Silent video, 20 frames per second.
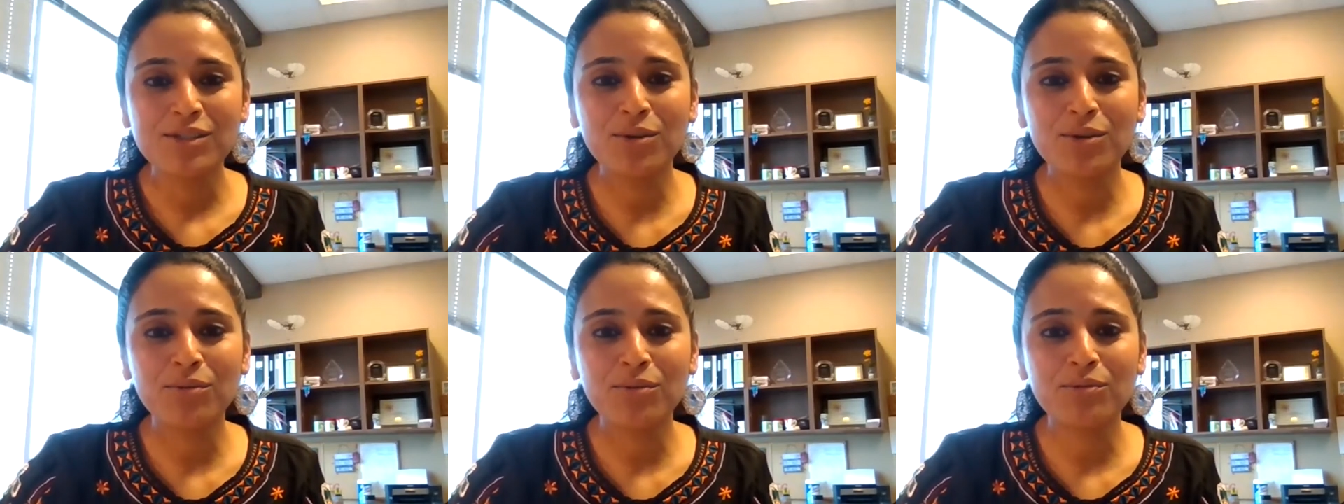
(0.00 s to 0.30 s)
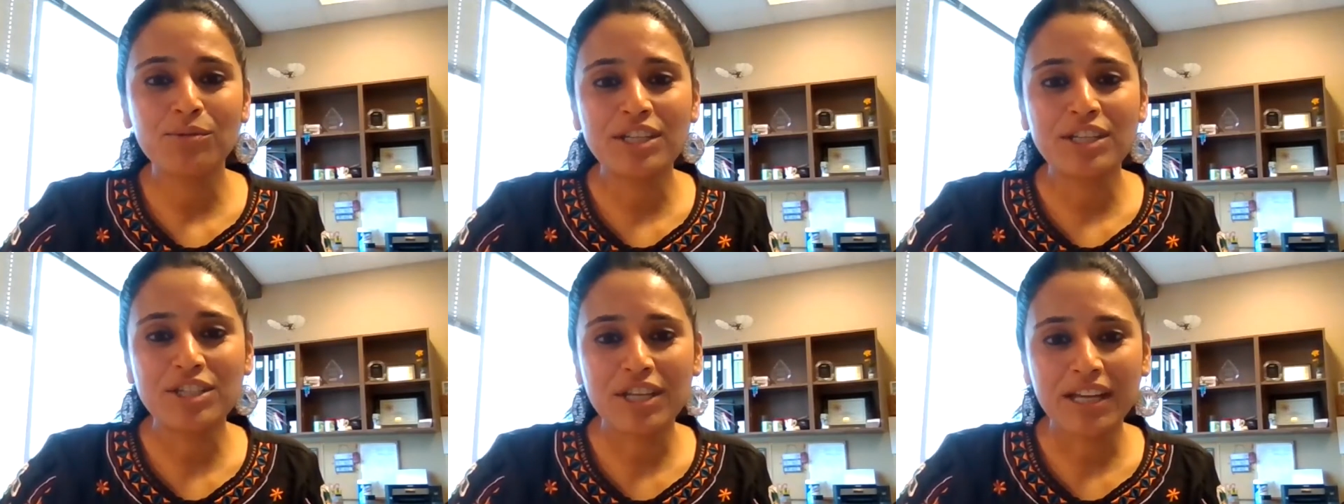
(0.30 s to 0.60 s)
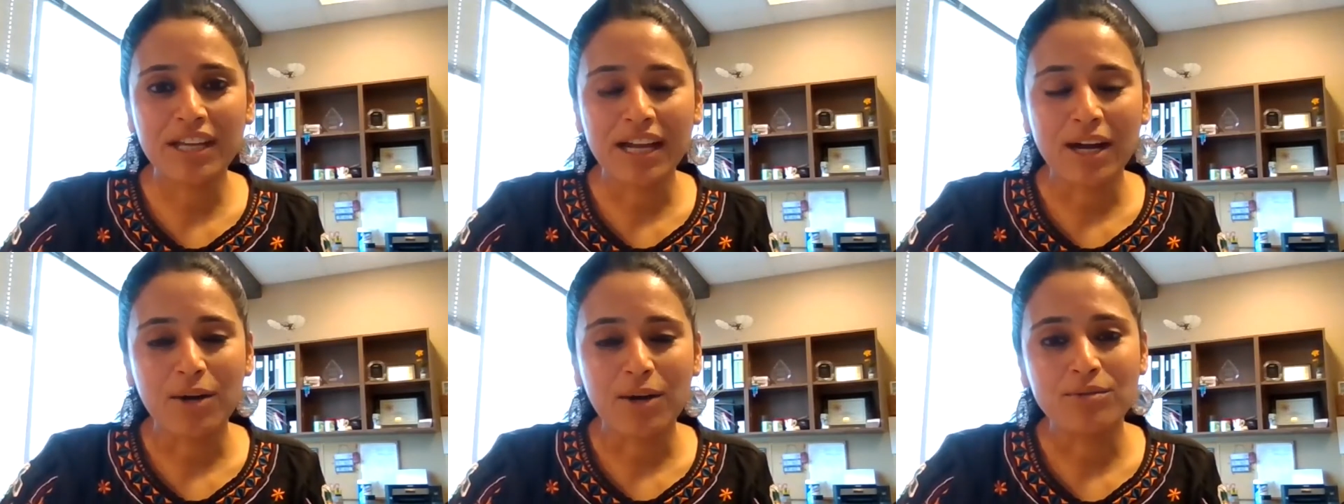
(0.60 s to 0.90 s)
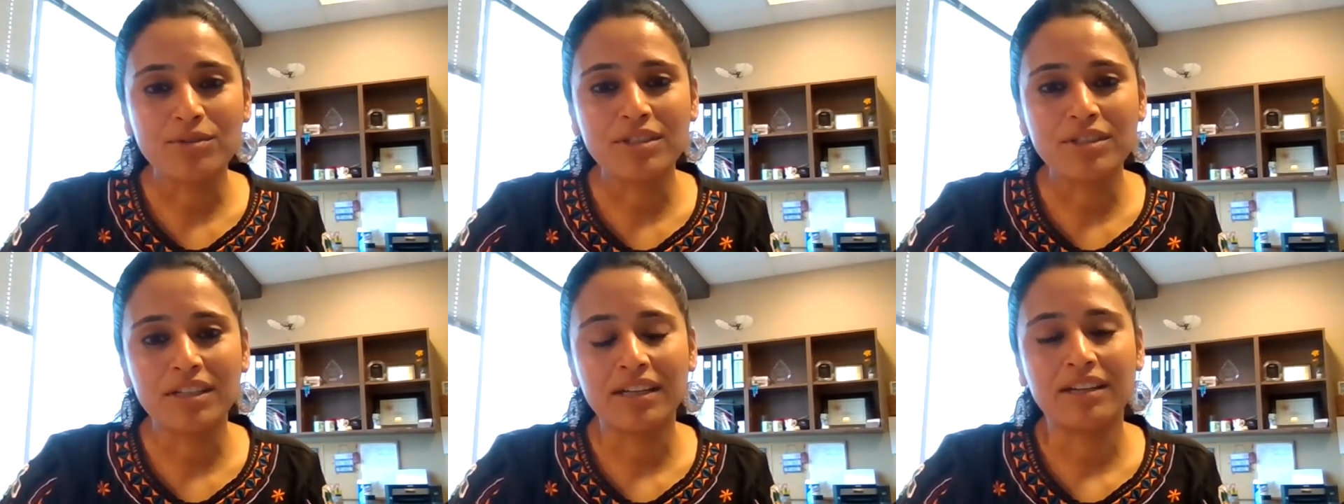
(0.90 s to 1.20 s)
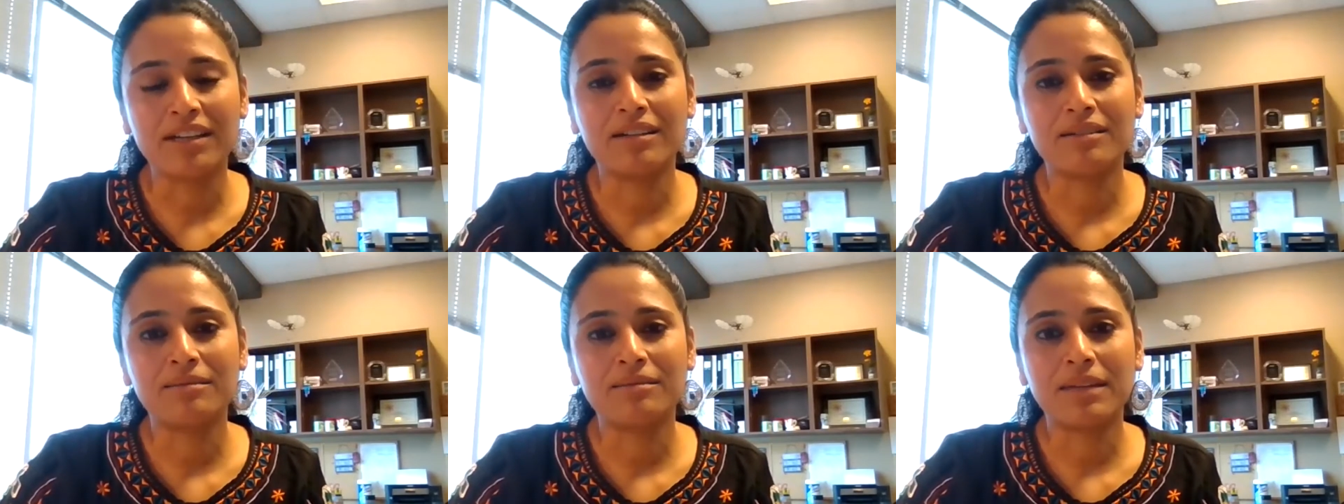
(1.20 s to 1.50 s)
So reaching out
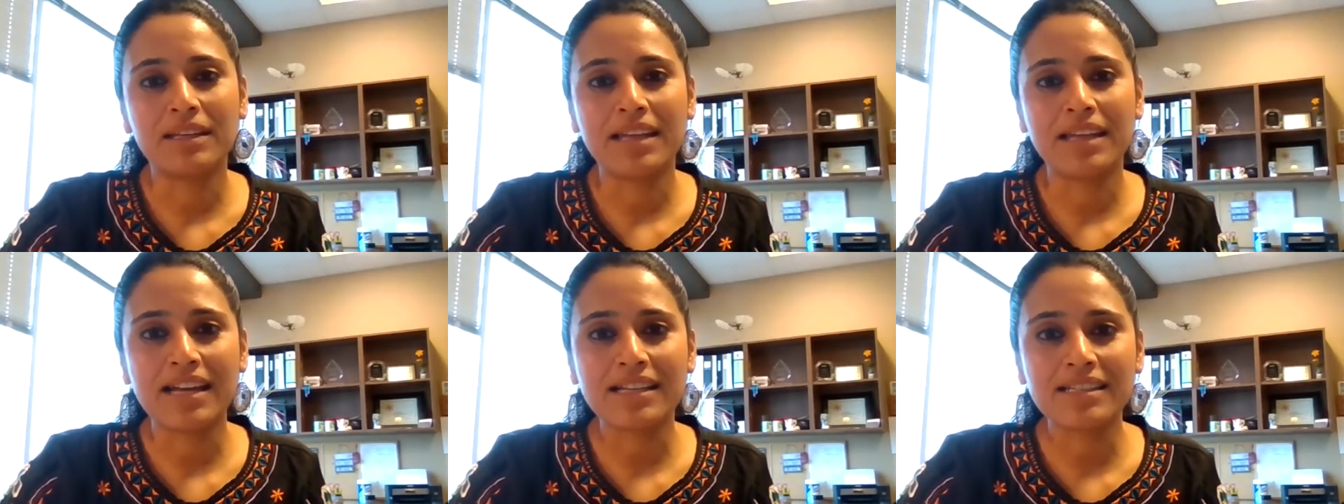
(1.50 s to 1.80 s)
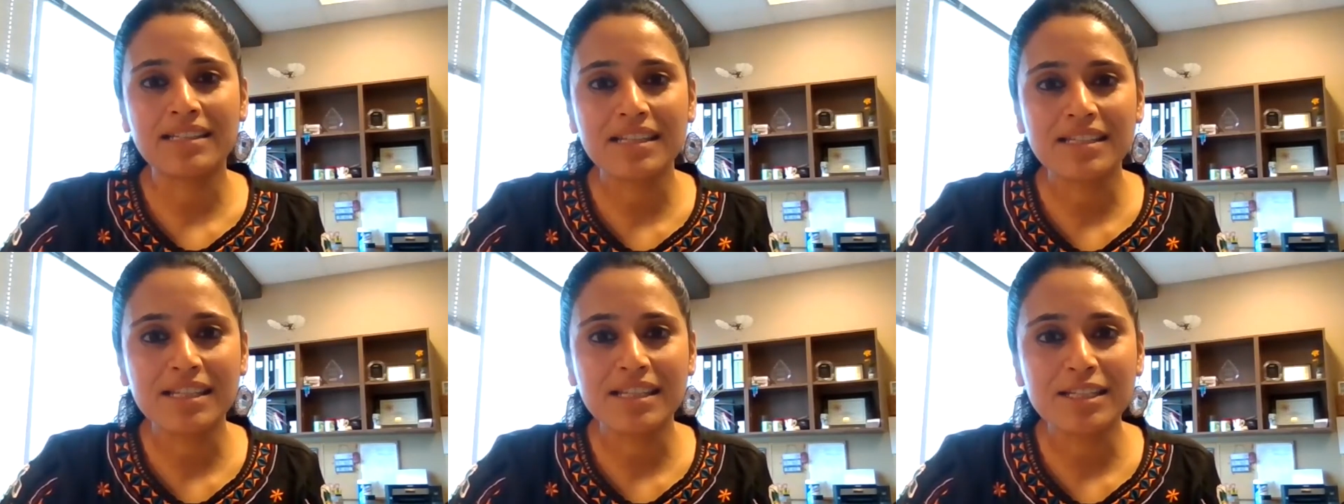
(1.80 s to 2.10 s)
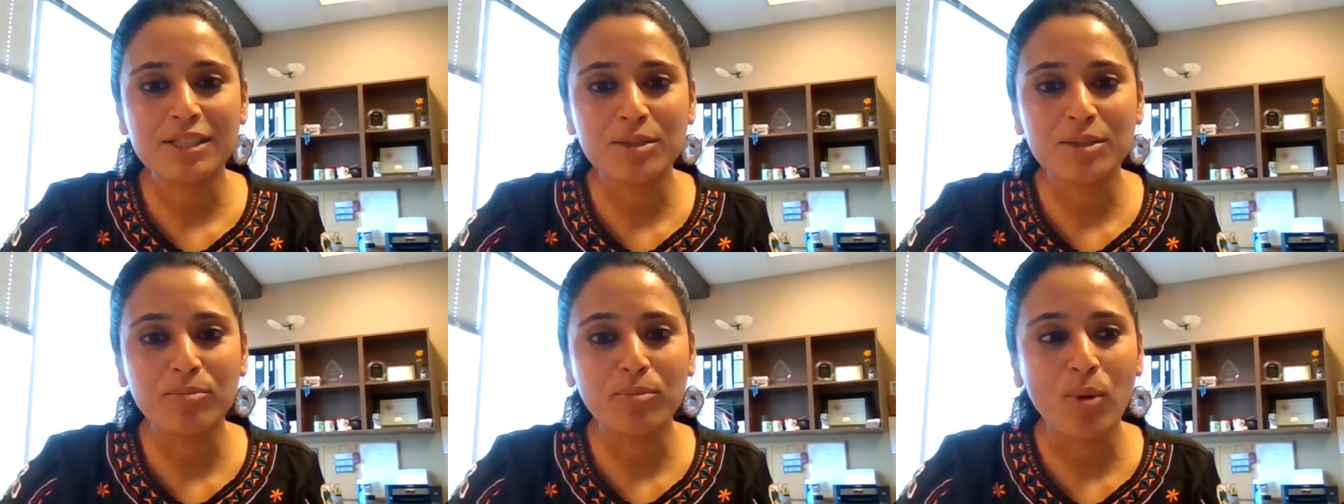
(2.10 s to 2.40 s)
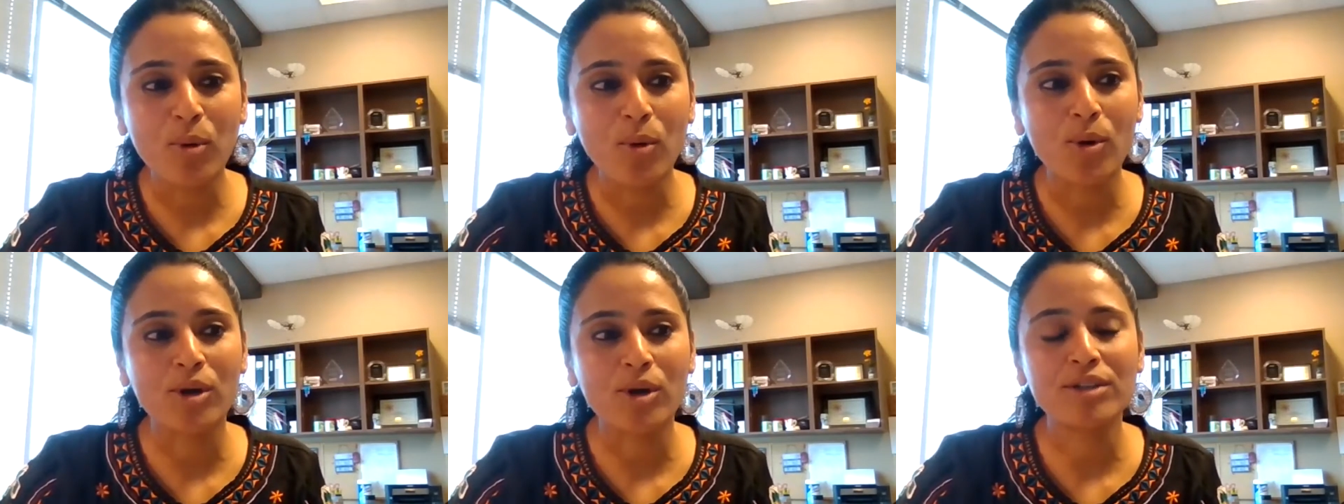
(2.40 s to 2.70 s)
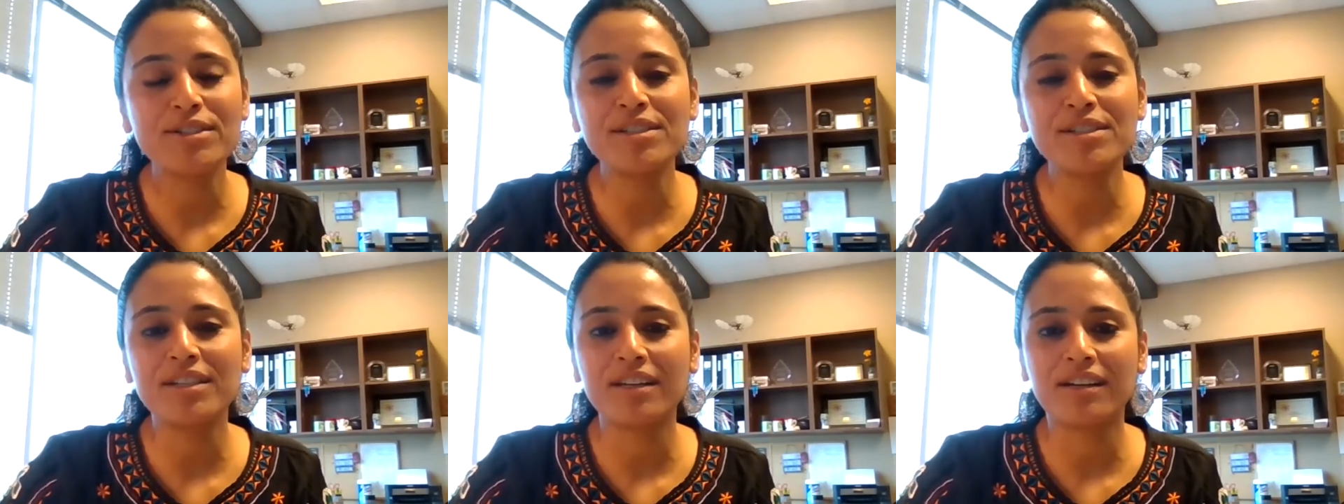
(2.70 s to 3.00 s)
and accessing
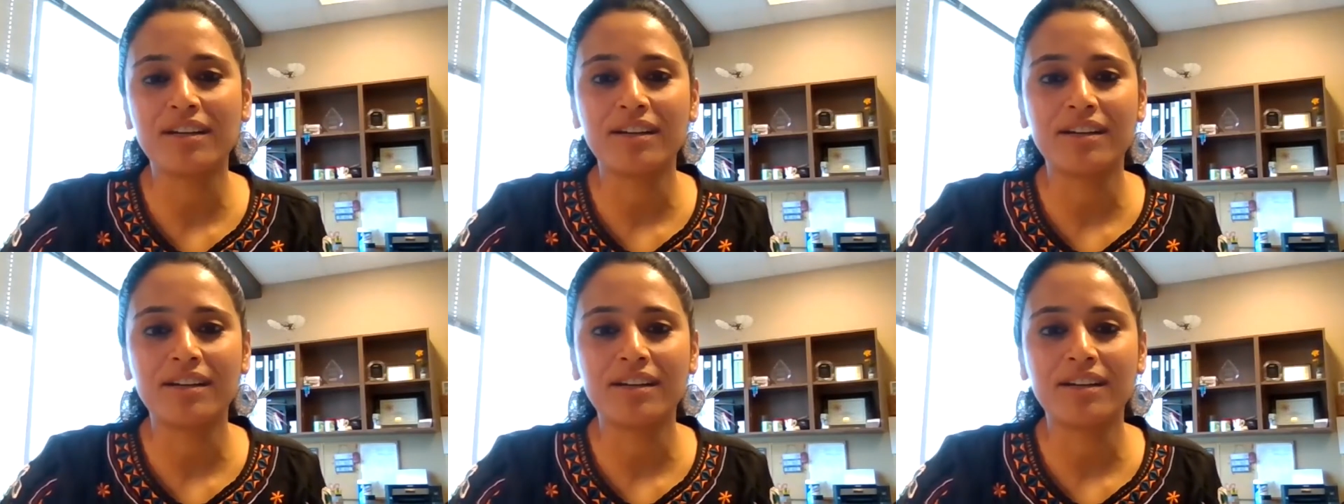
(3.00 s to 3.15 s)
support